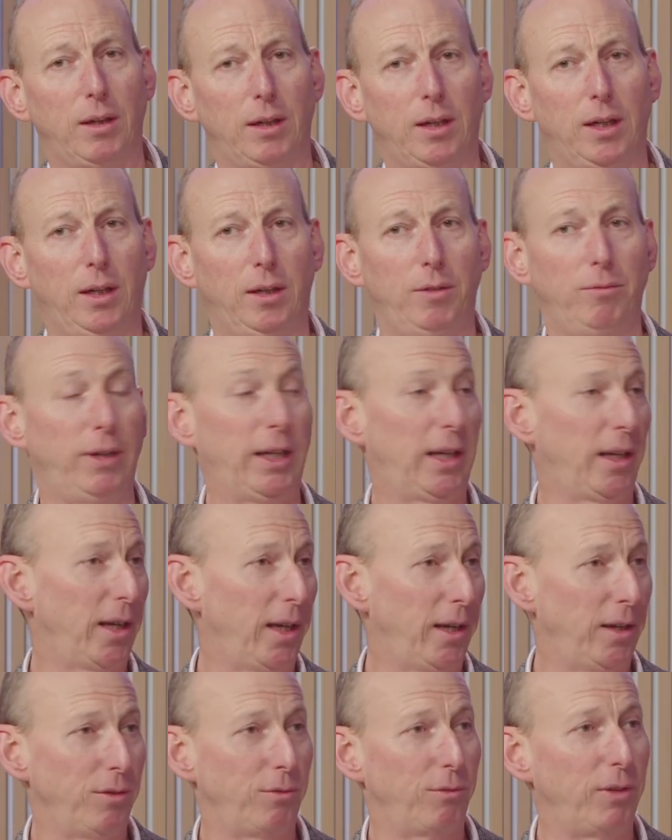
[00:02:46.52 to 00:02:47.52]

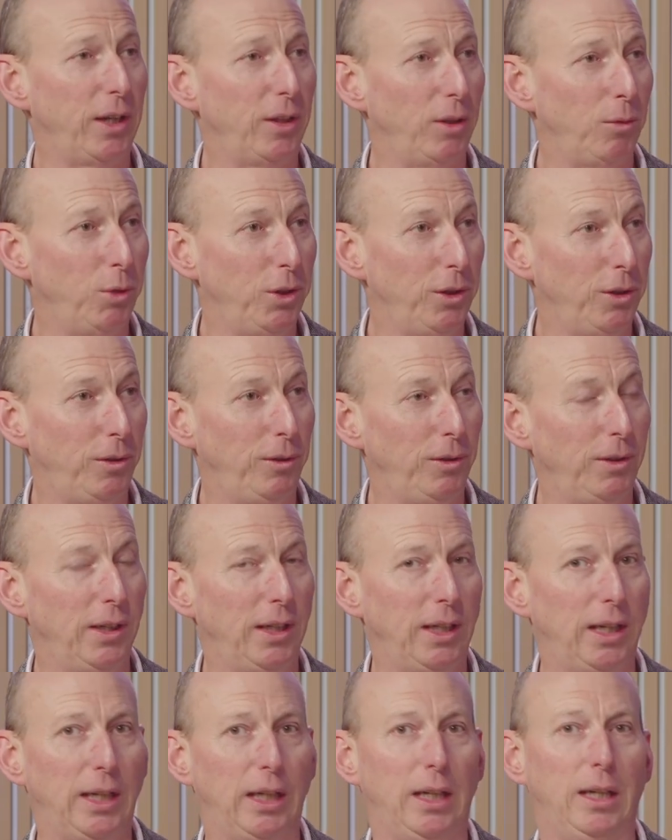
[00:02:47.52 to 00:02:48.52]
Regulators around the world
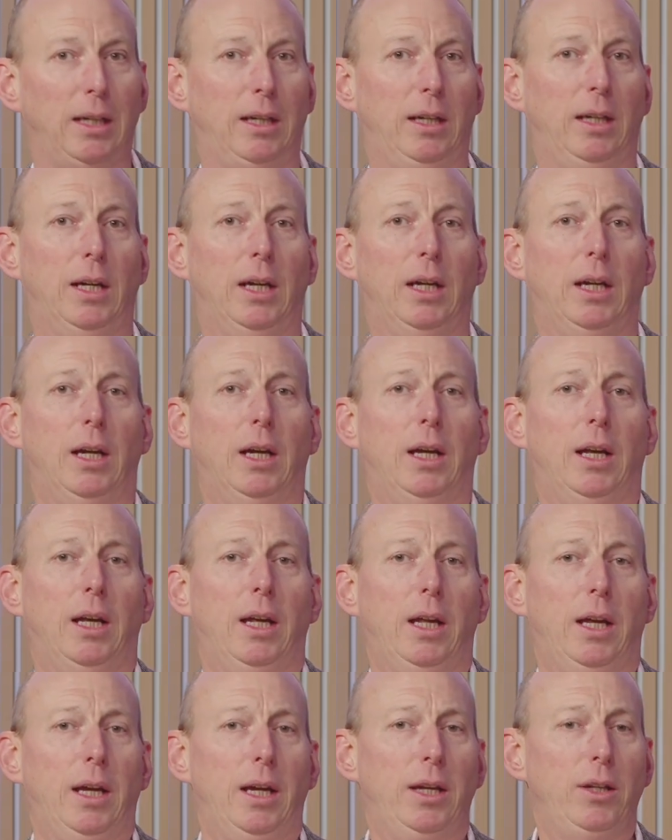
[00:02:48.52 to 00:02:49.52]
are
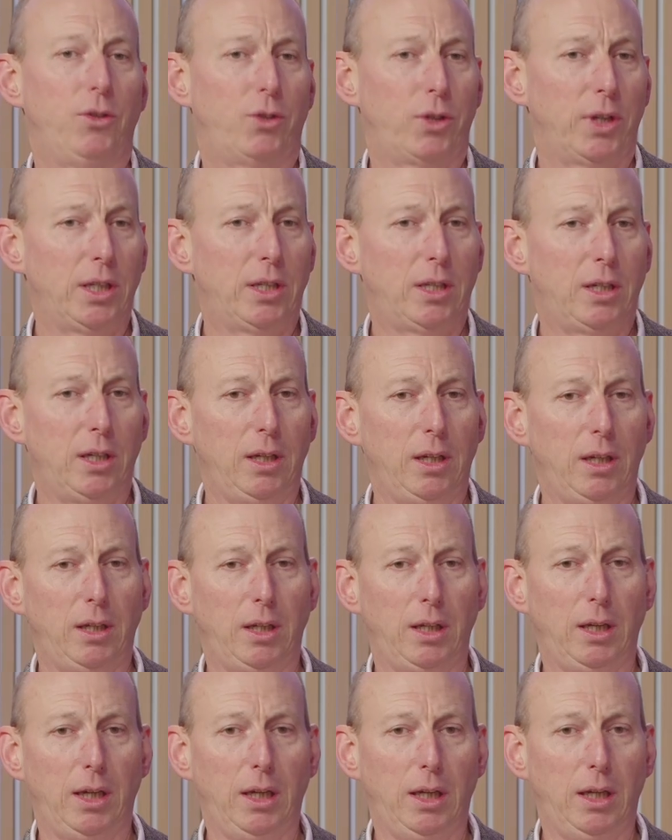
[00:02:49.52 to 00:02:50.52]

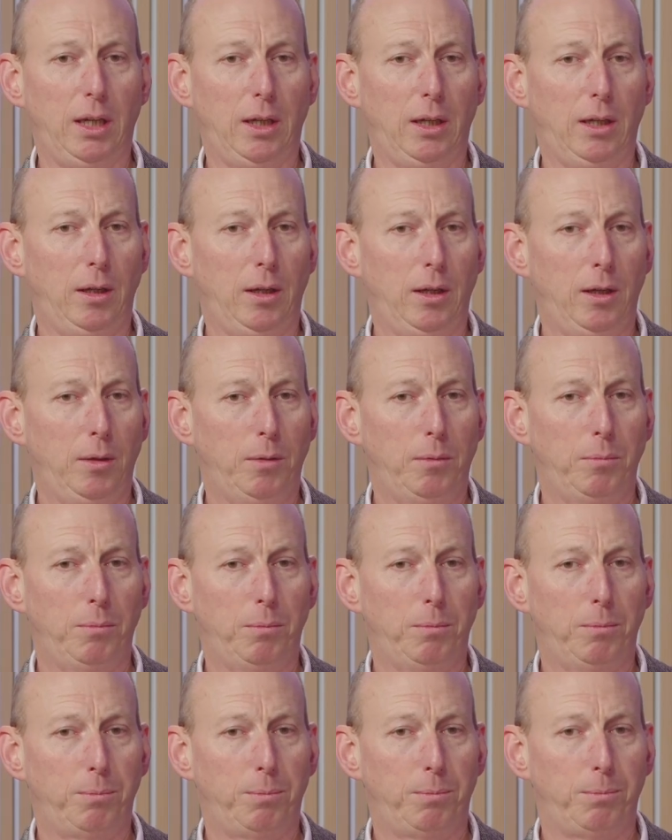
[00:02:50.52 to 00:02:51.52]
interested in
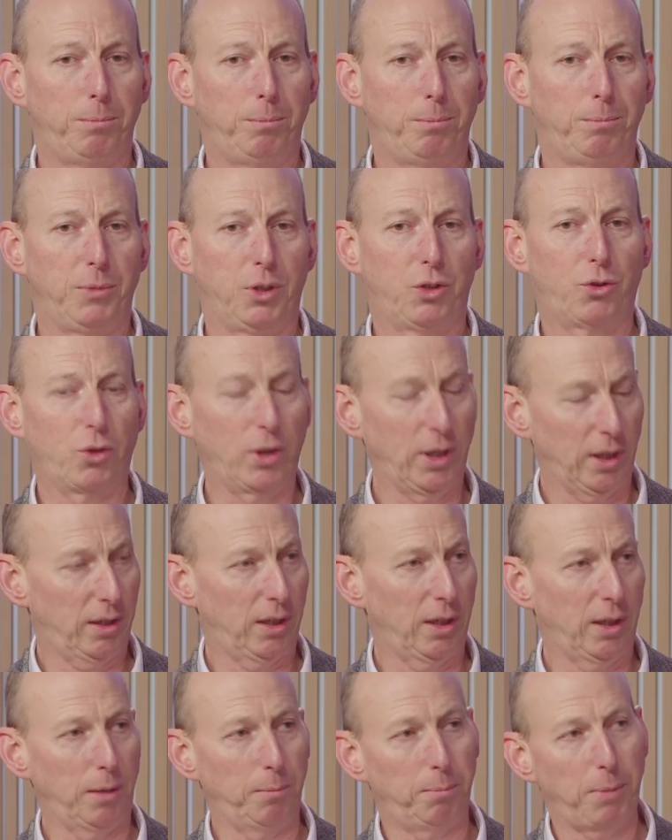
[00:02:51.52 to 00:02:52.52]

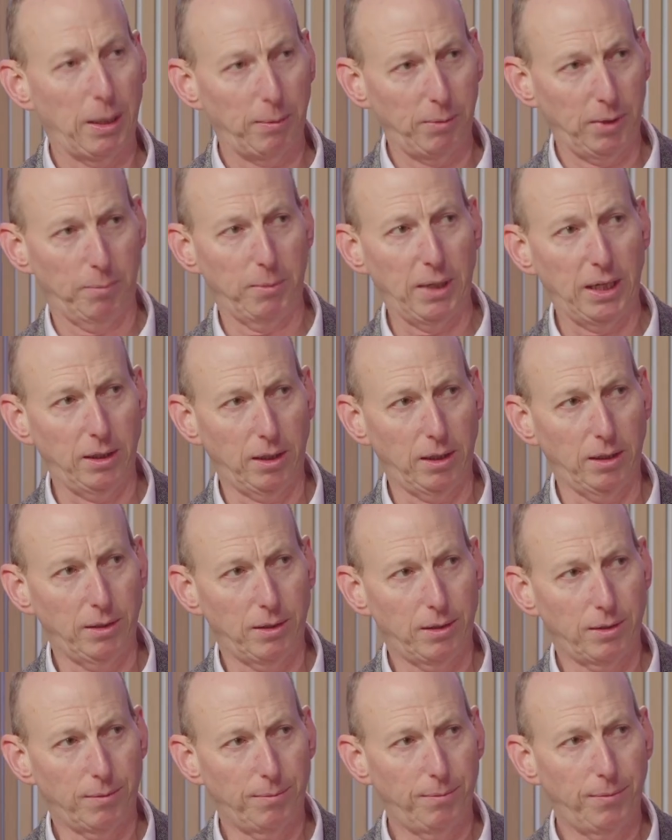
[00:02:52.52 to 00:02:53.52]
strengthening public markets